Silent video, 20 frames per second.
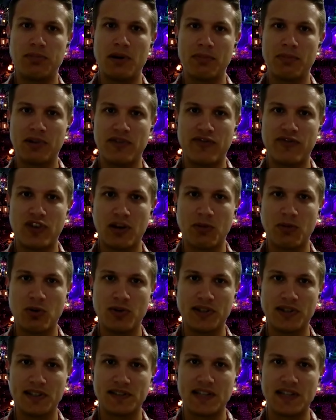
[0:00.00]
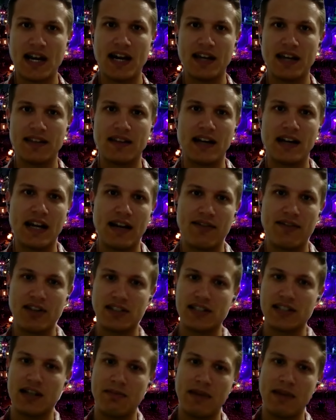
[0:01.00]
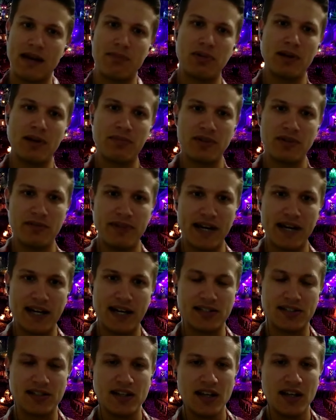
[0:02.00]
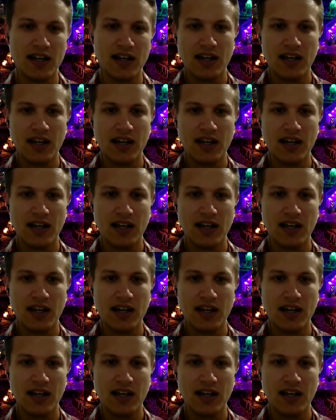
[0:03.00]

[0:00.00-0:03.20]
pumpkin farmer with the side that I have outside Mad Pumpkin Patch.